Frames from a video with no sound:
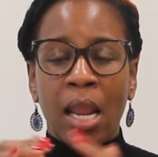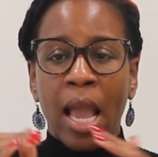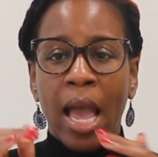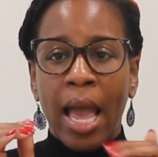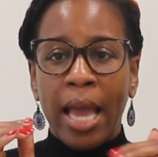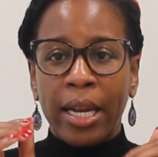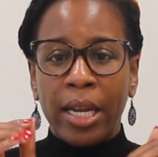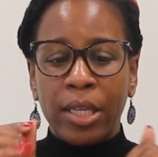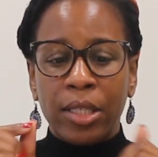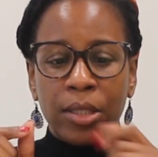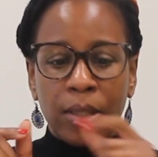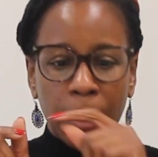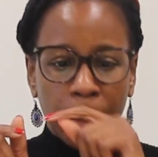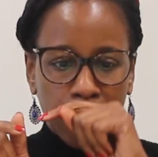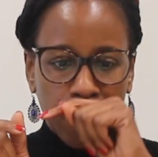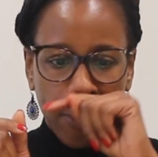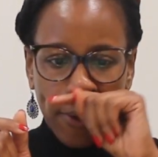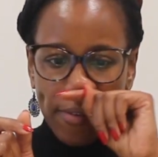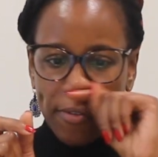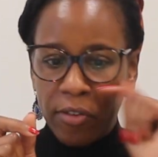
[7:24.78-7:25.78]
And it's
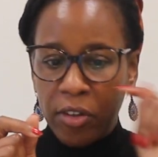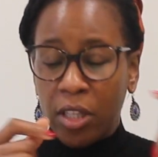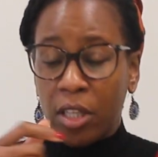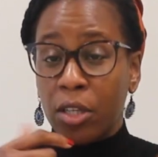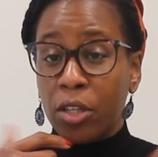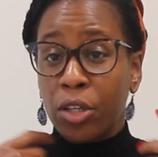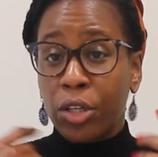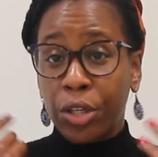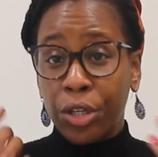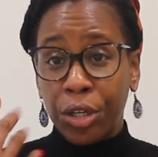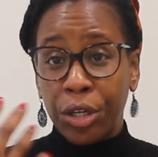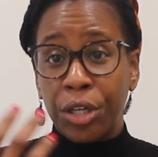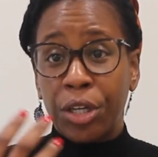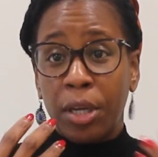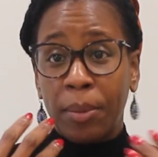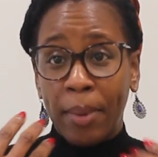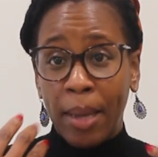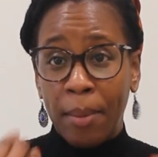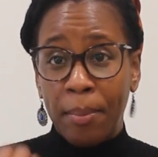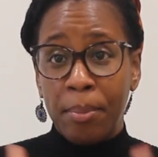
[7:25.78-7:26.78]
also feeling good
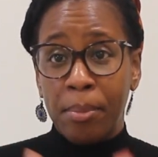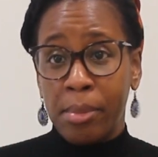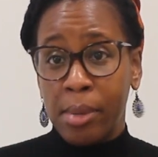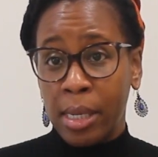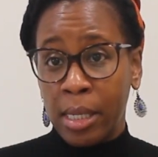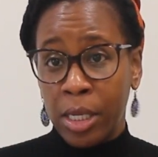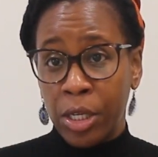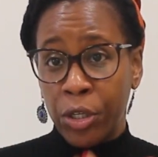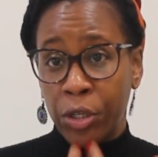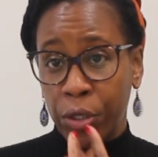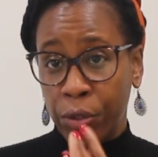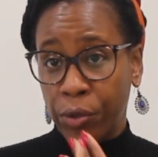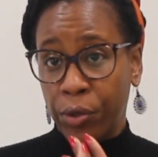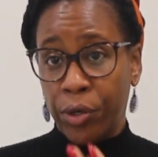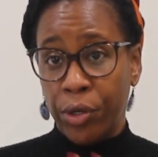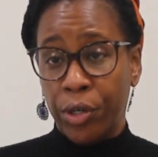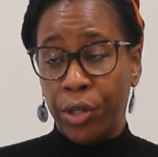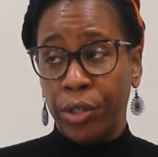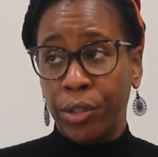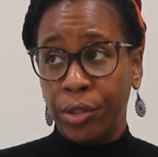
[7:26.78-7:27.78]
about money you
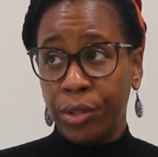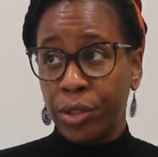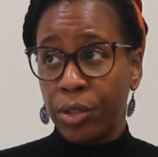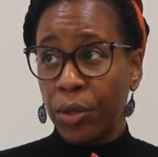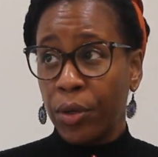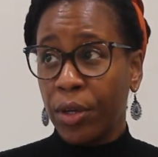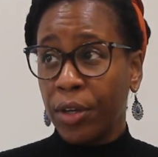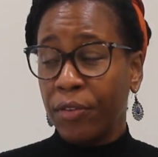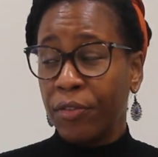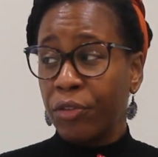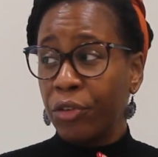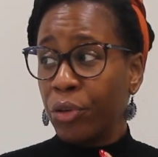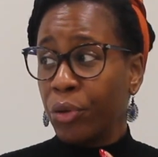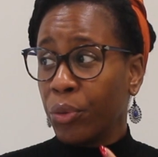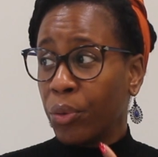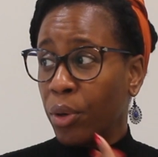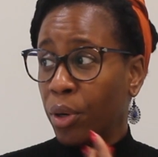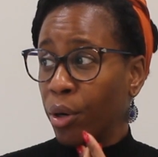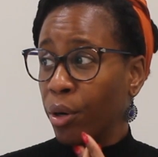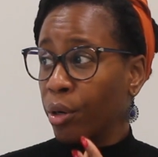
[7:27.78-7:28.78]
earn. So if
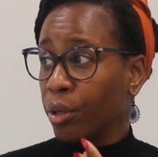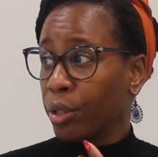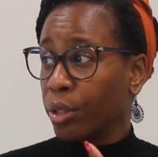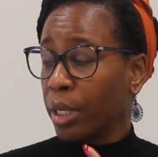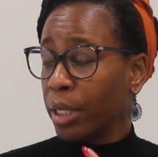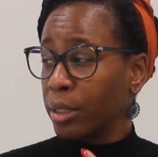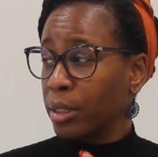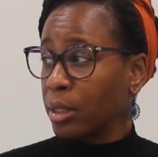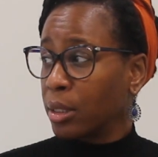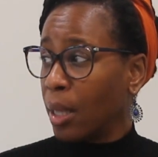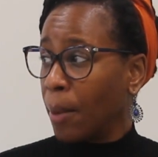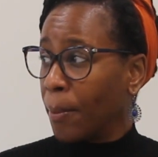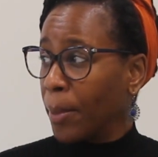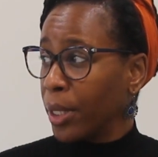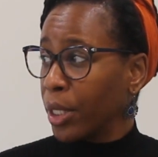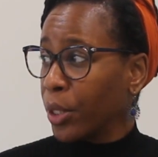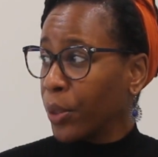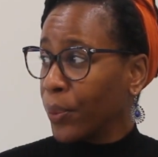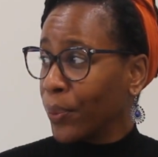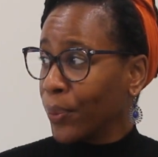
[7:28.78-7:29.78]
you are like
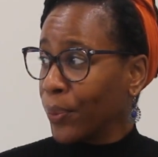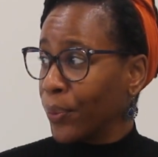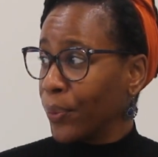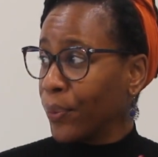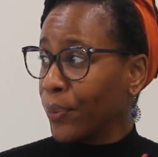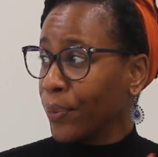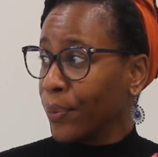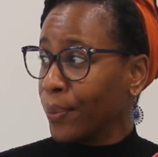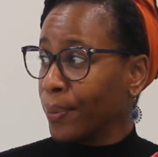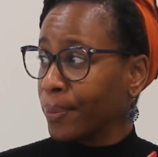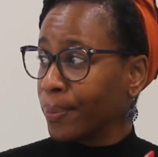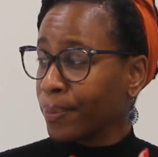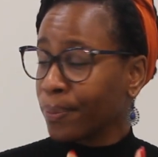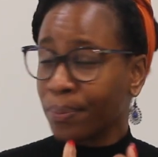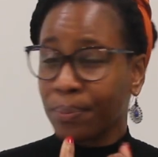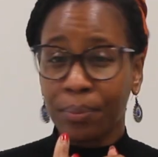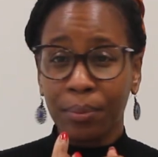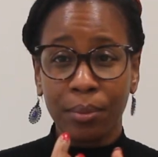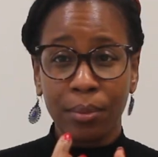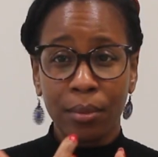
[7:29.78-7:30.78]
somebody who
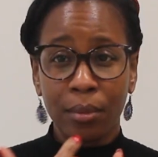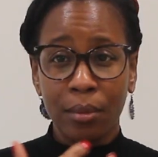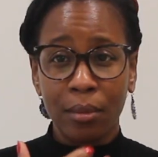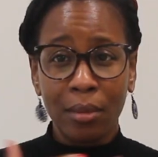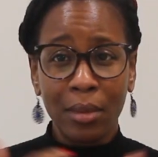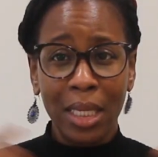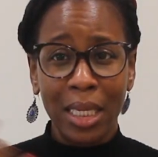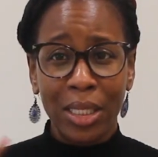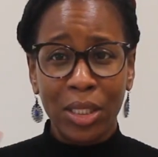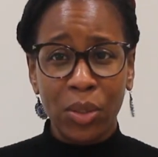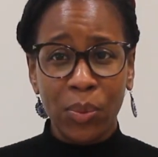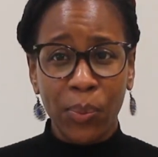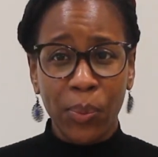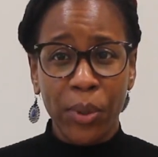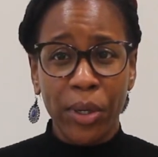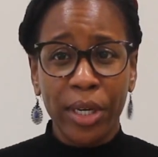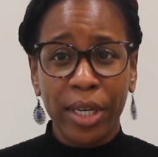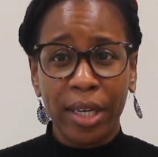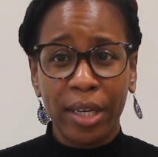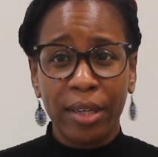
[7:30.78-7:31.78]
is
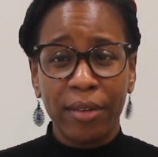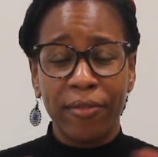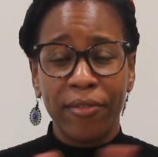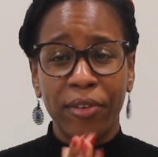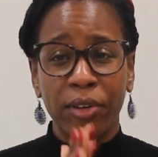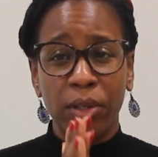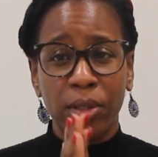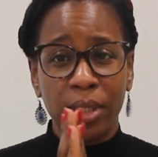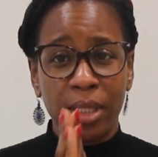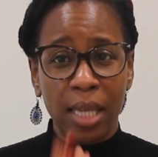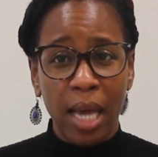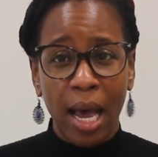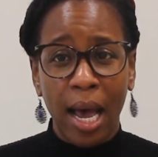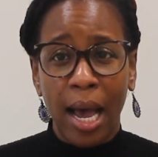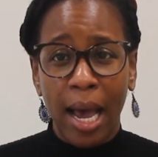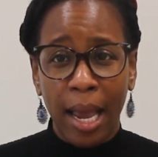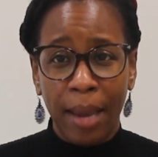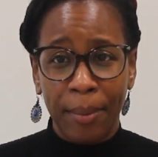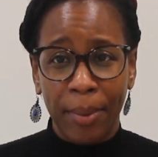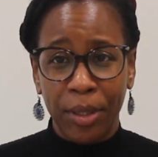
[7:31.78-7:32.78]
working full
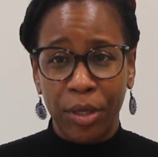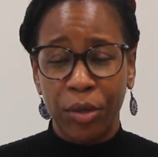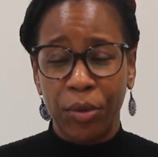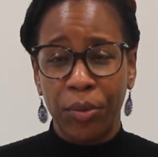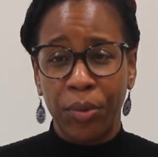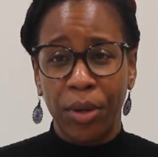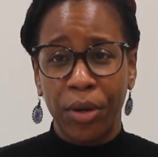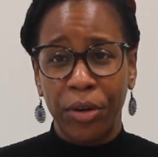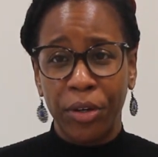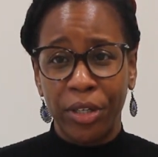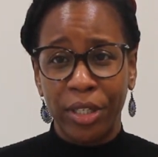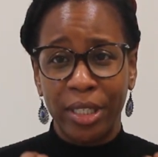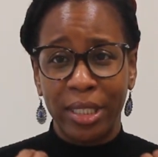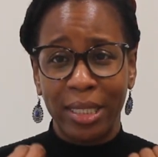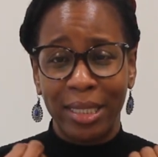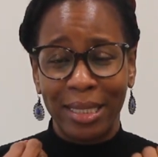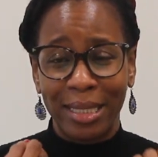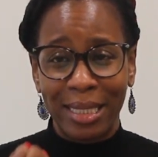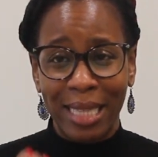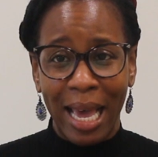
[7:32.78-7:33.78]
time and you're earning
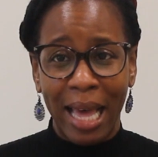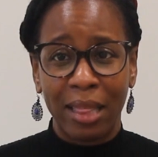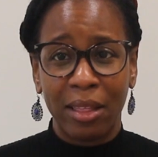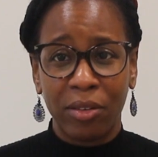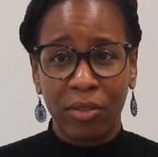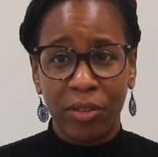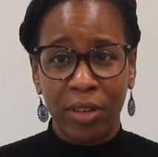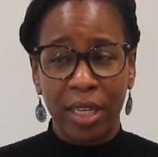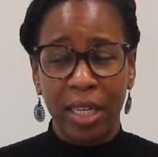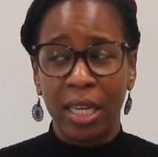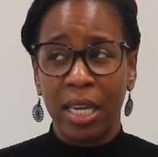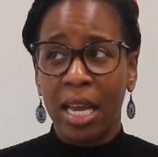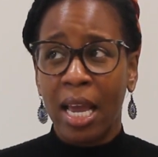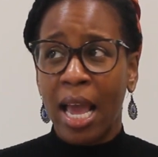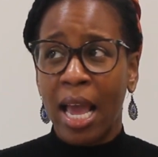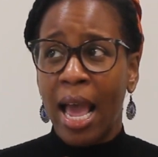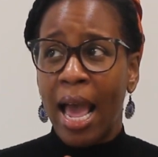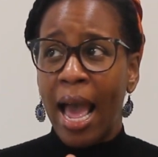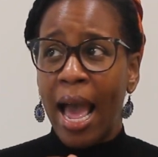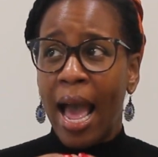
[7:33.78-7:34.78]
a salary
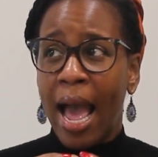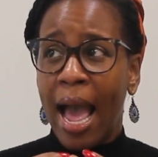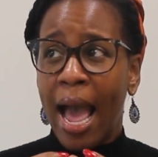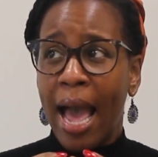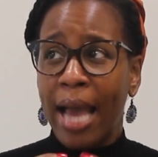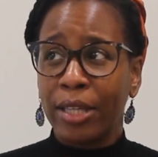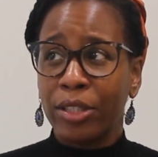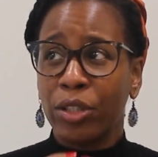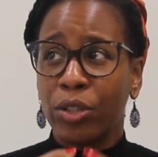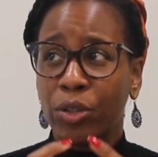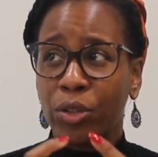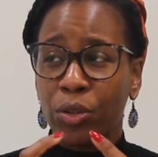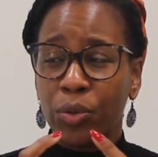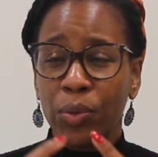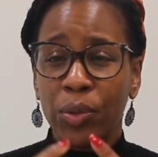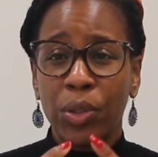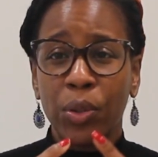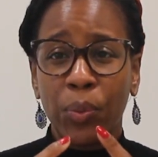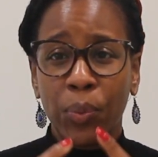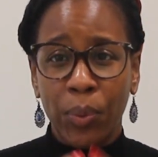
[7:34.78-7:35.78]
and you're
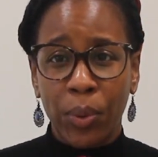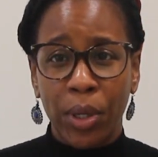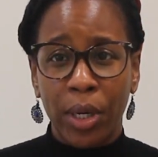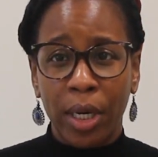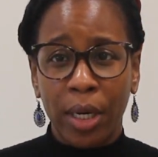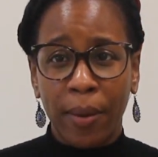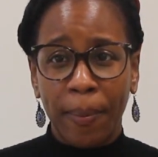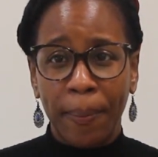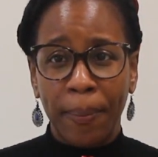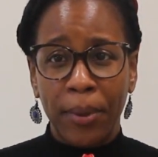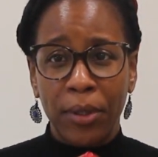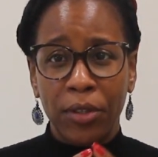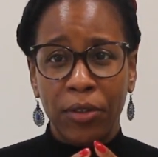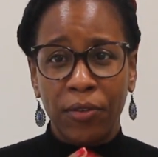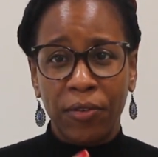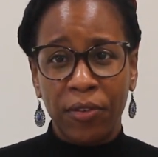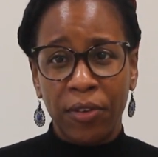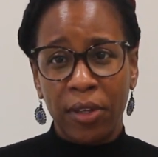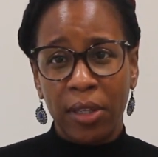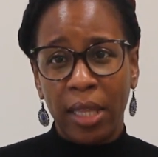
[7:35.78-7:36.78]
doing the work, but you
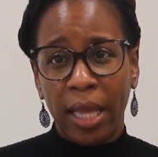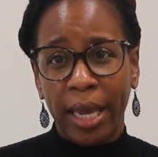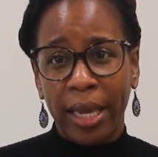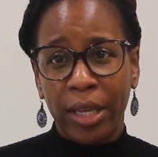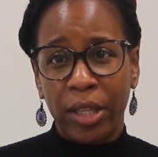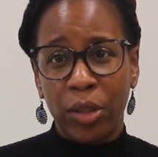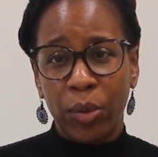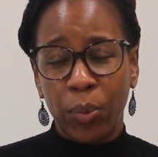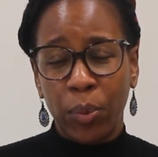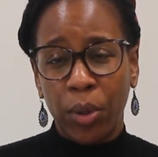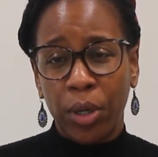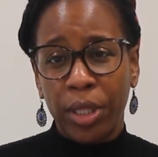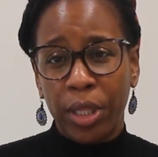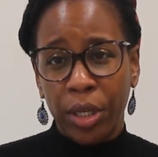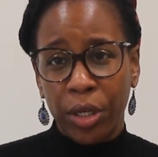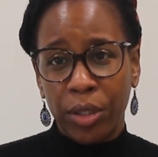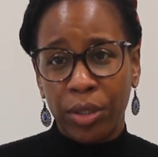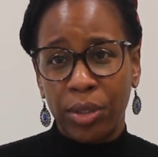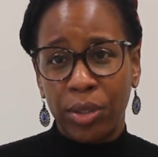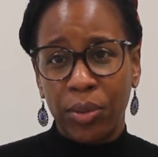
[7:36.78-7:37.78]
feel like the work that
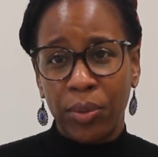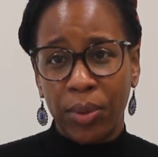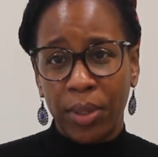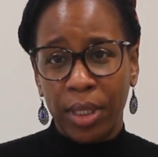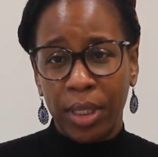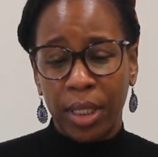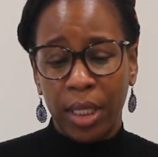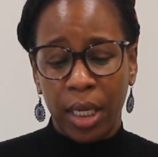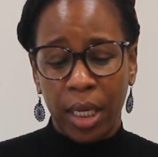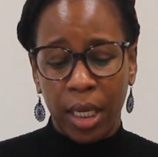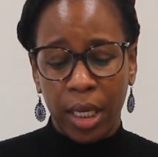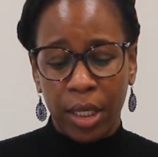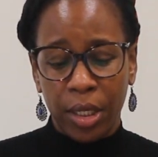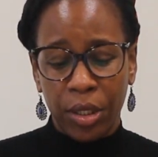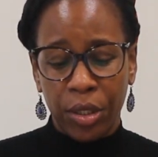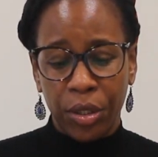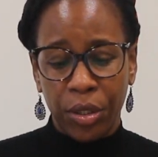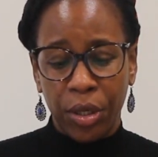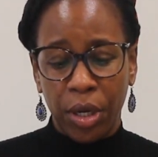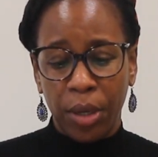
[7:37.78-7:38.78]
you're doing,
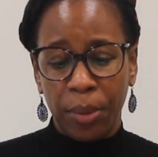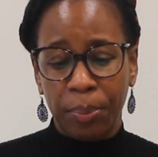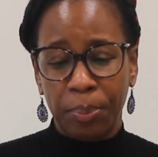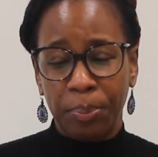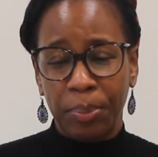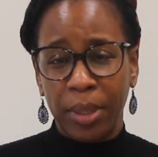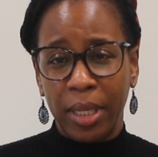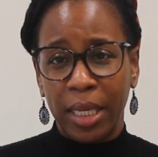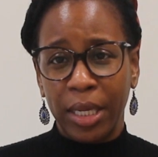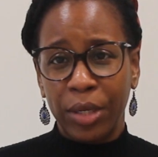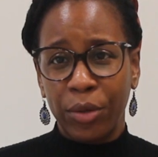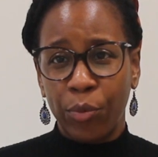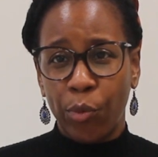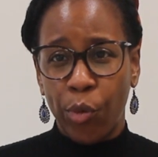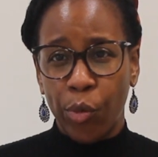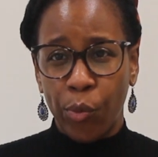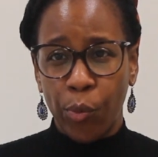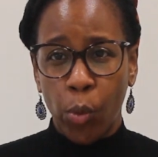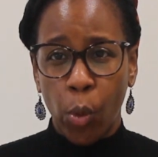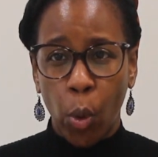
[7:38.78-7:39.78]
you're not being
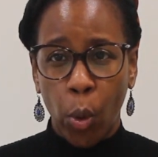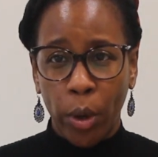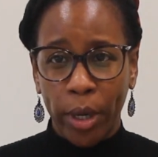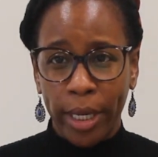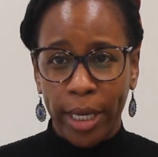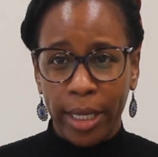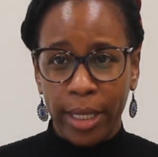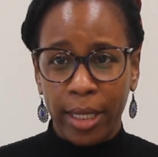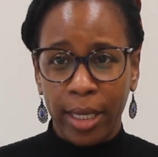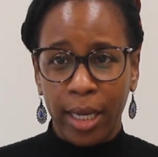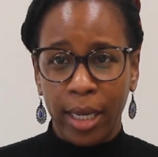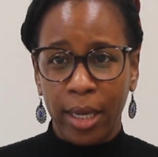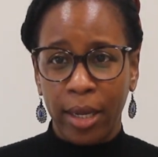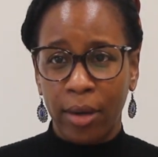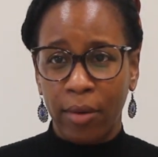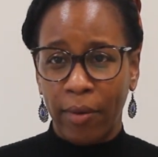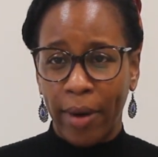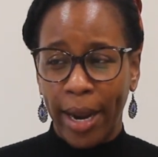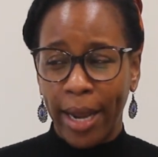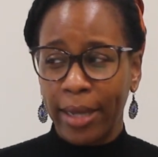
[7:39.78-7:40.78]
rewarded,
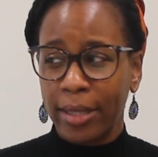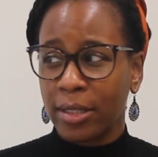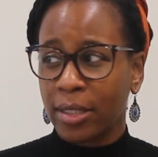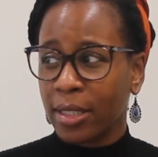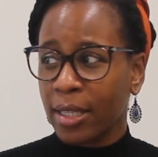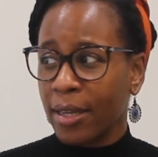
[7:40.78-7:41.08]
right?